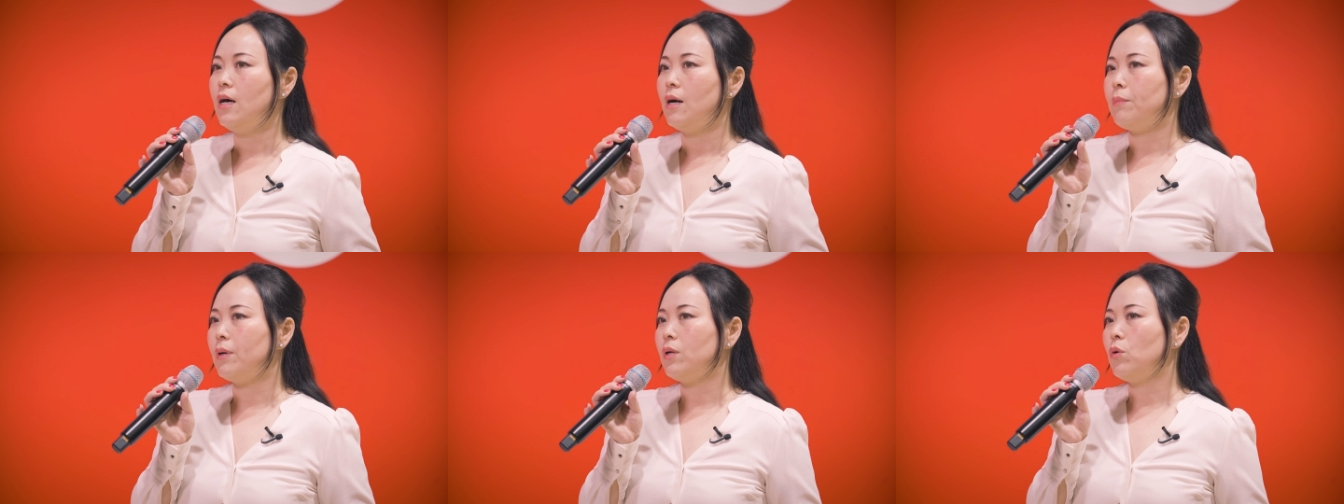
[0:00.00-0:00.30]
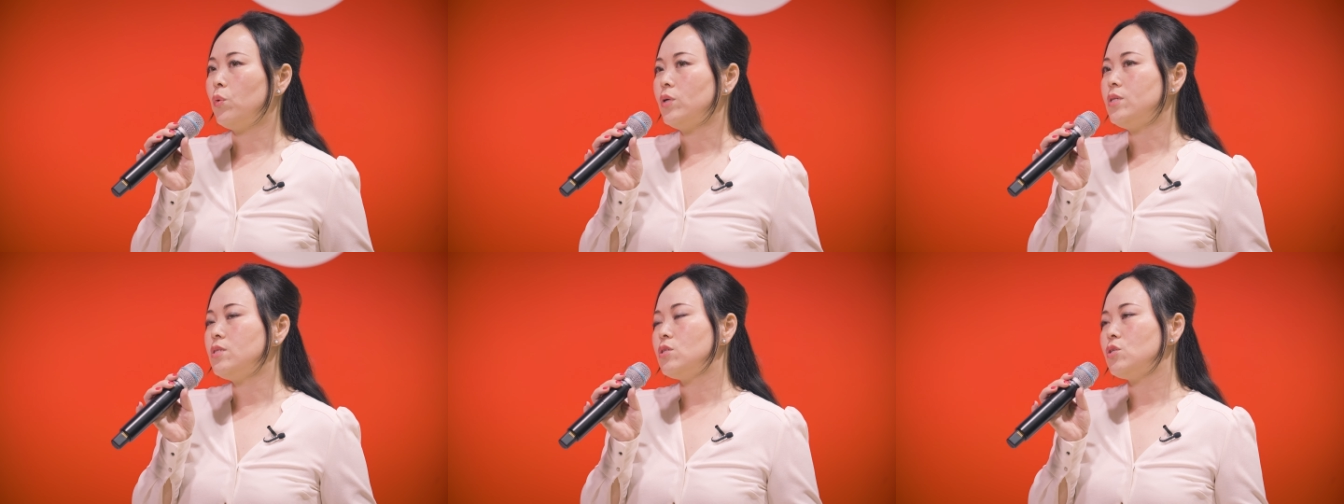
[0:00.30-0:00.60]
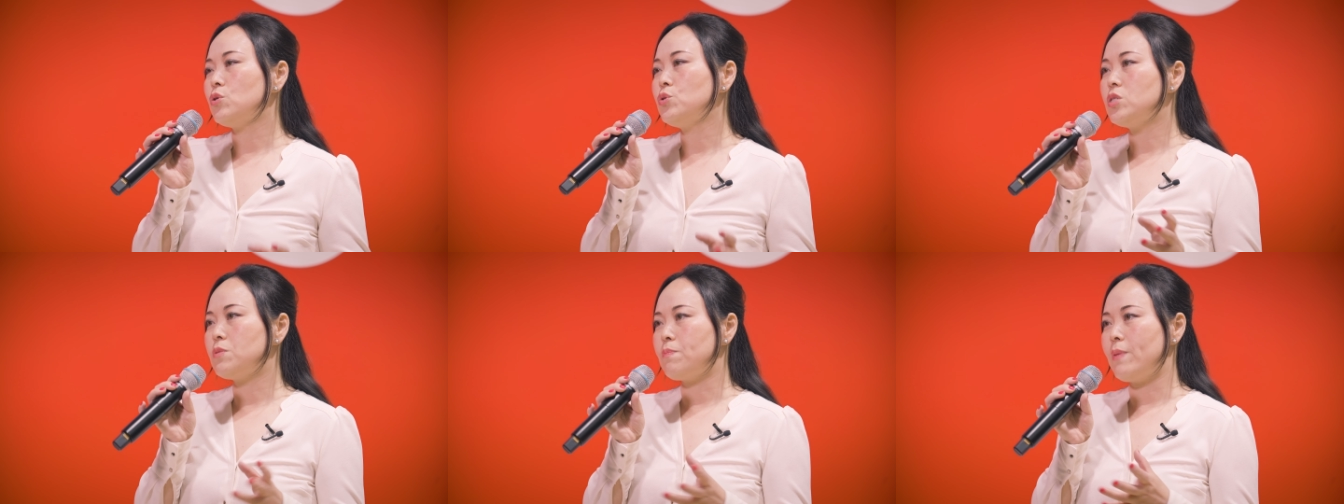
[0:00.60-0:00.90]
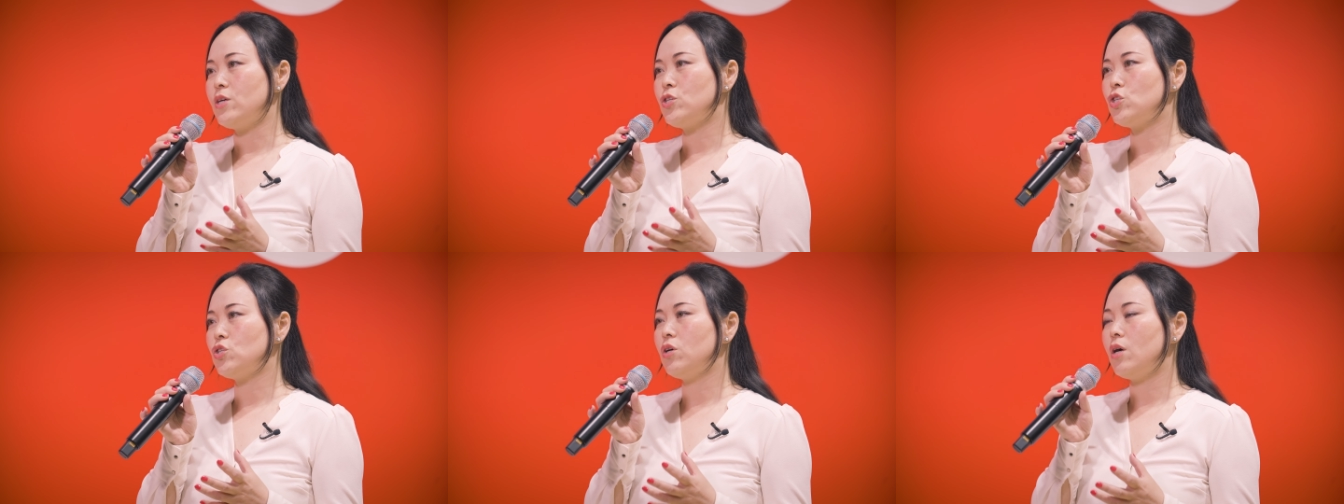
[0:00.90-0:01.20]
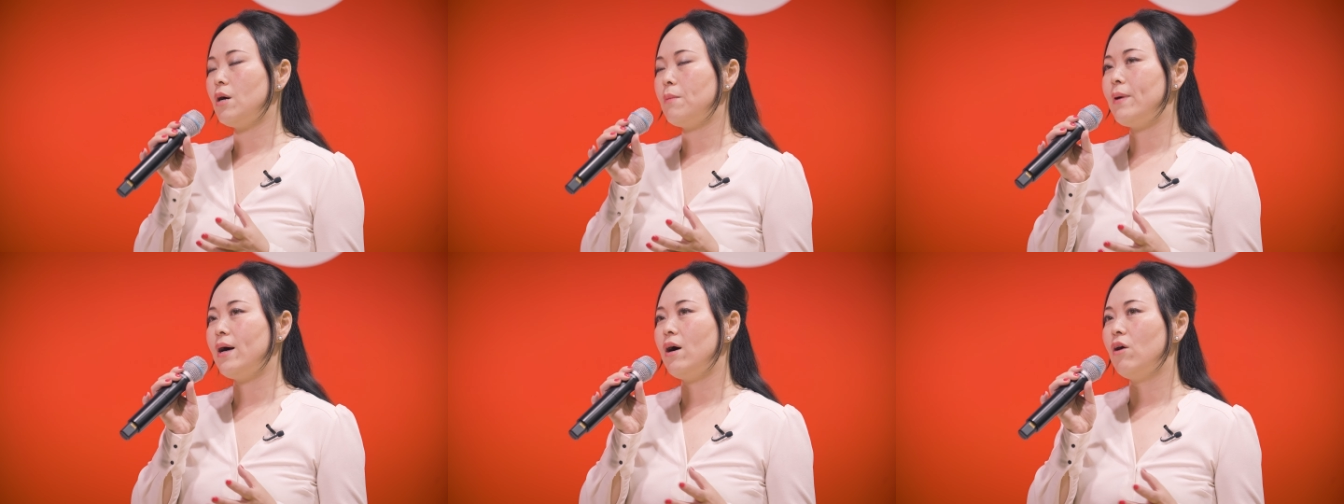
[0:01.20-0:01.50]
But what's so special
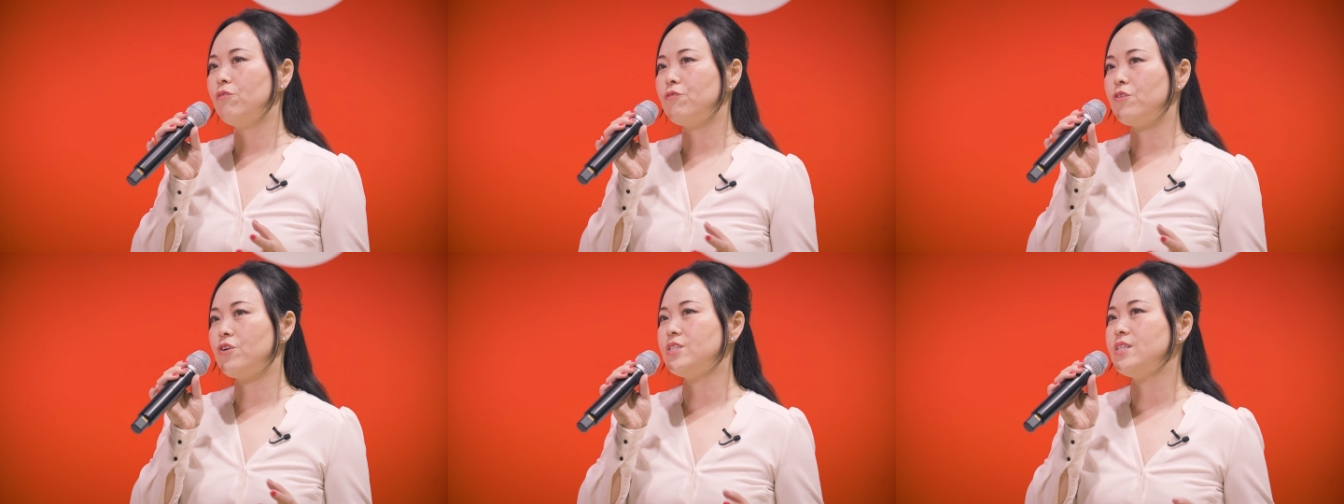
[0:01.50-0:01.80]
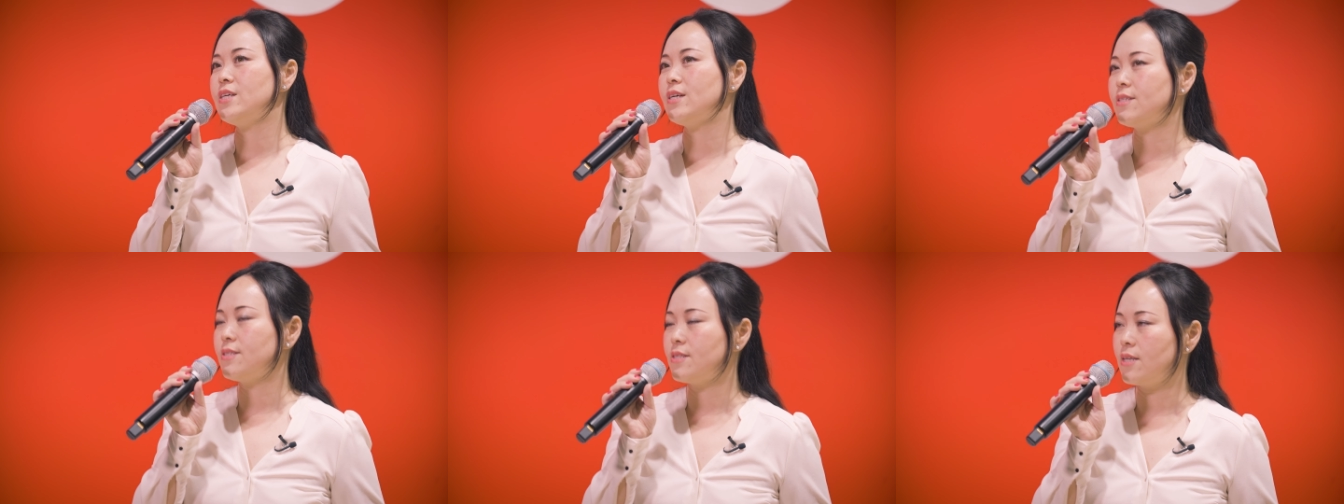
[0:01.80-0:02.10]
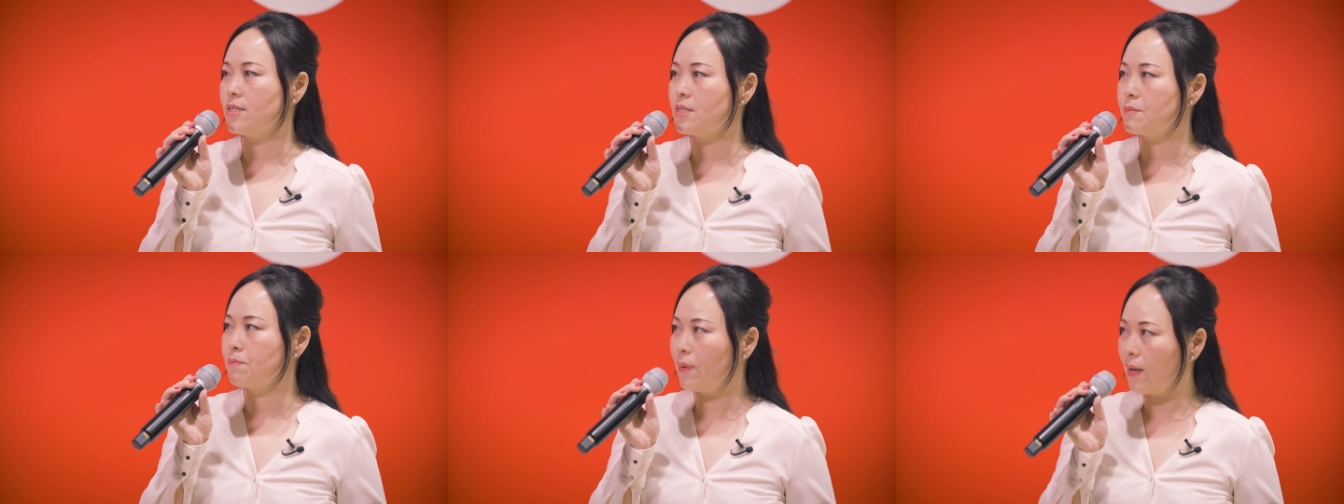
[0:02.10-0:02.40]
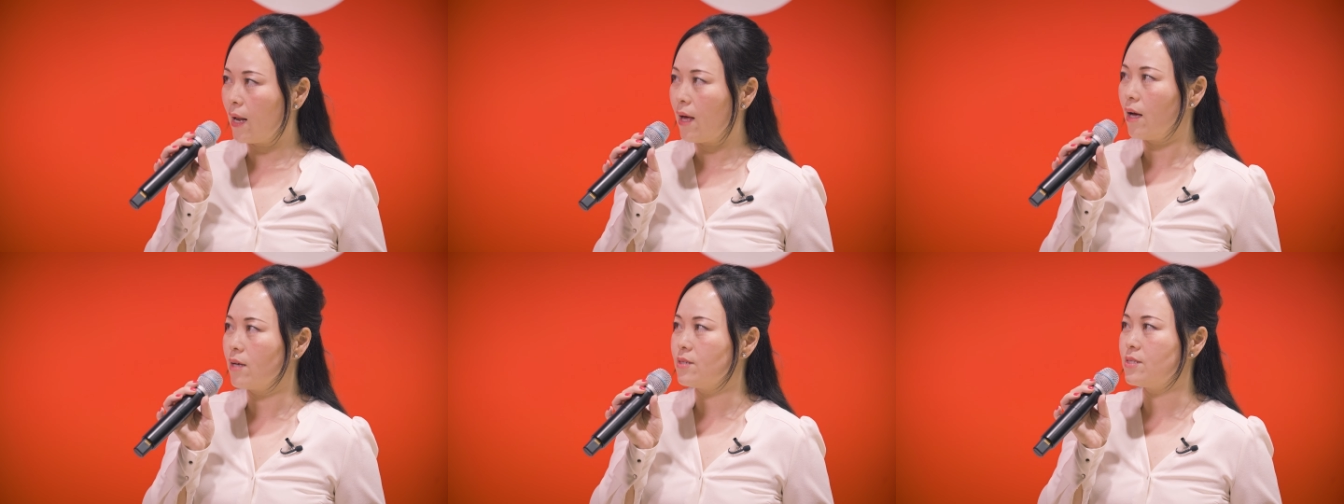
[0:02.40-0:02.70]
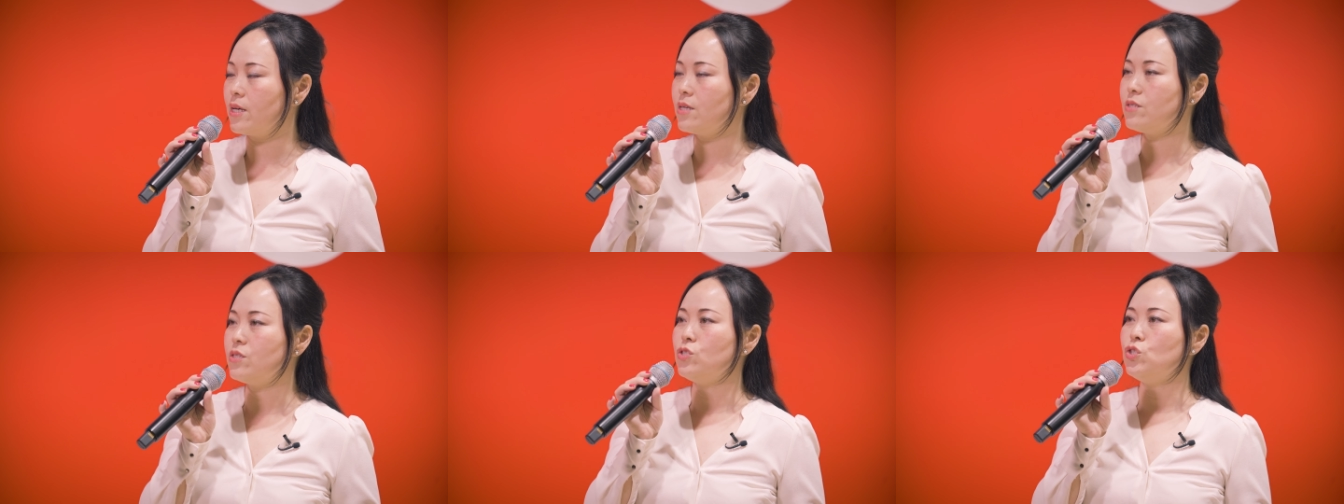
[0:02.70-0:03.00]
about Vertex S Plus
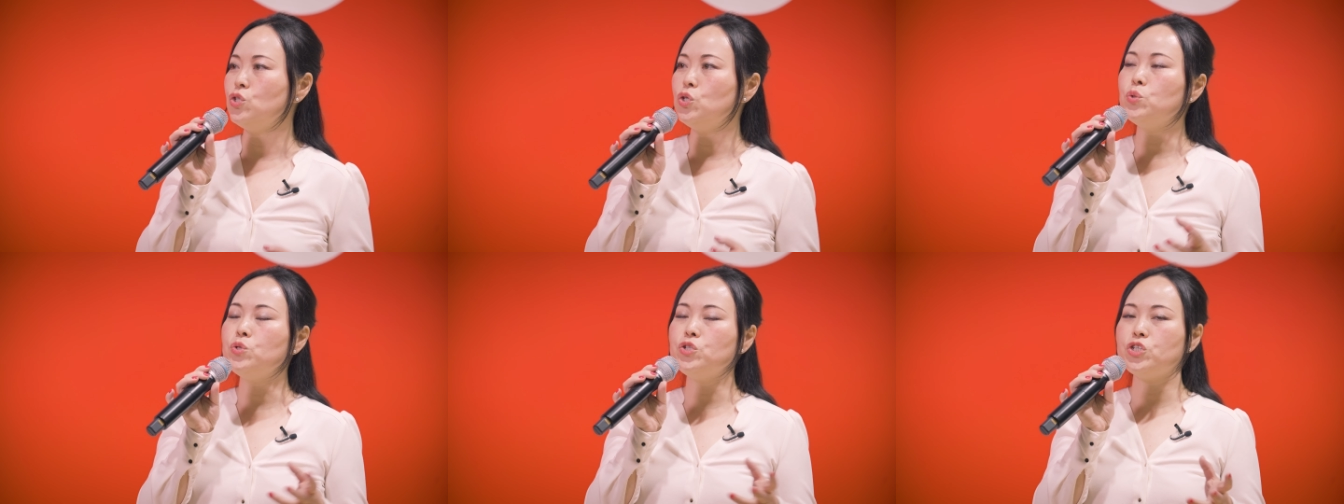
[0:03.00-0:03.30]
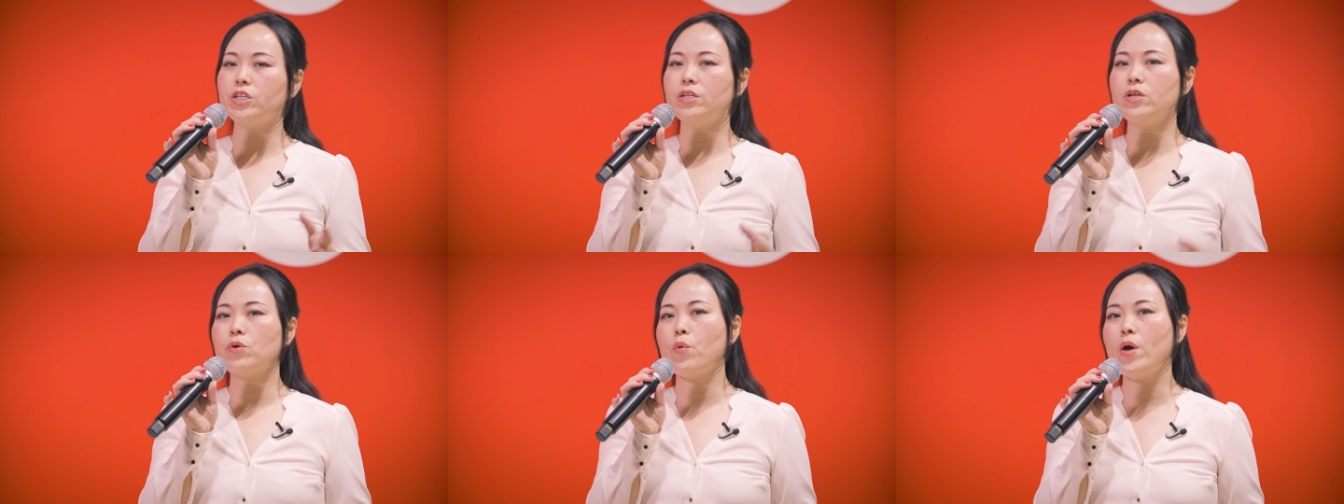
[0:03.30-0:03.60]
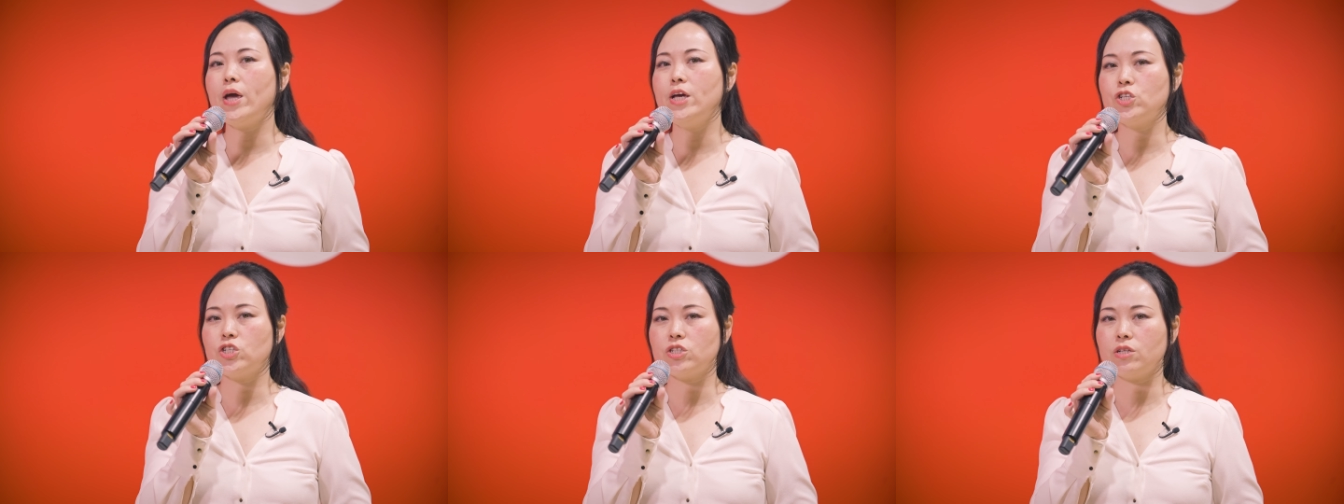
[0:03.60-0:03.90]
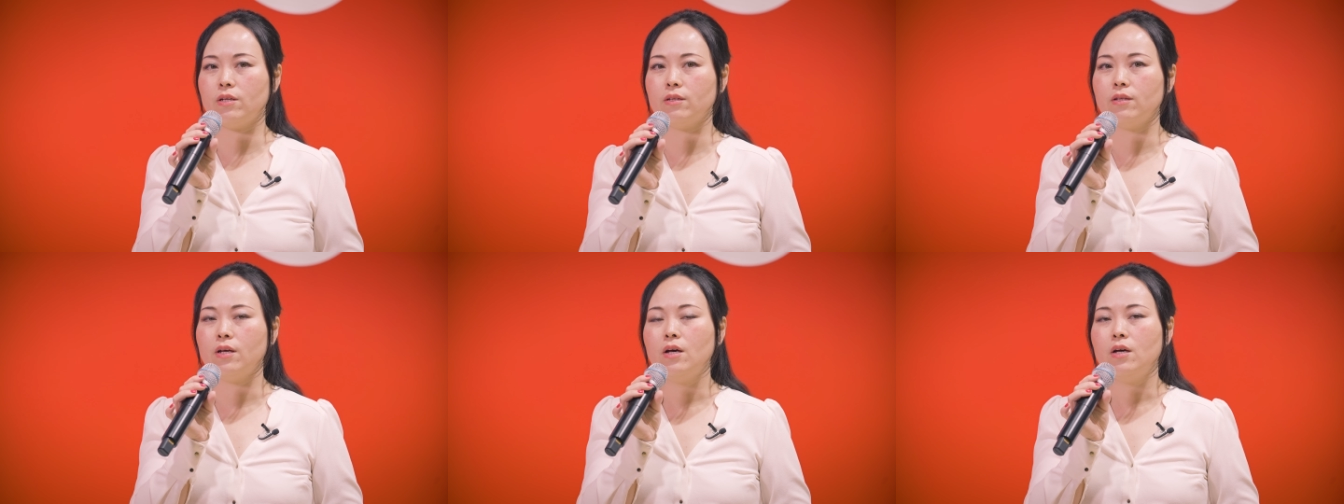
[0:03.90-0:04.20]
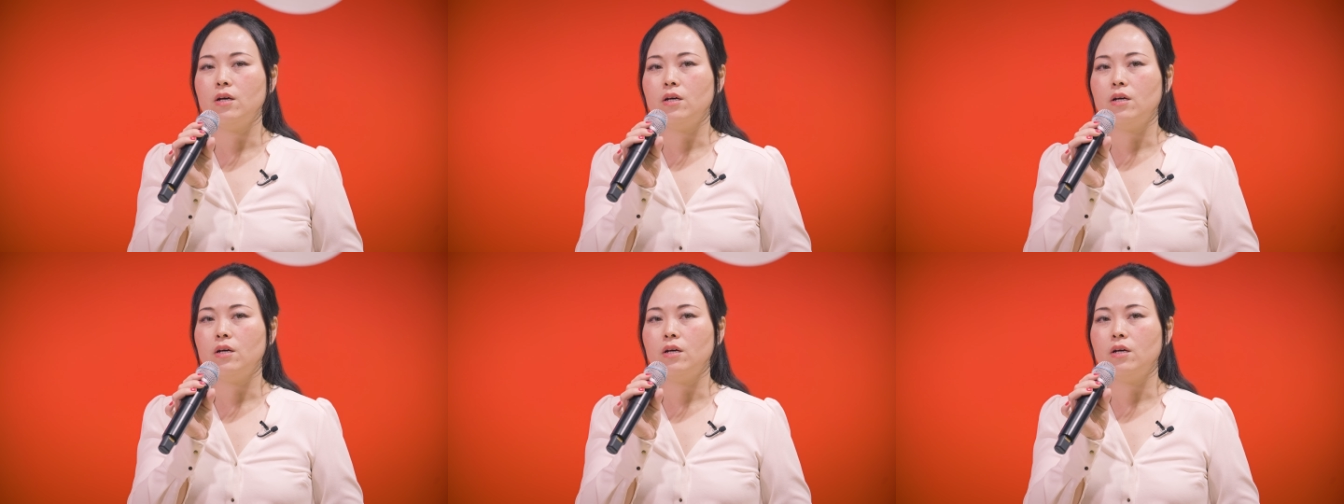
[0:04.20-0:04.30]
as a new generation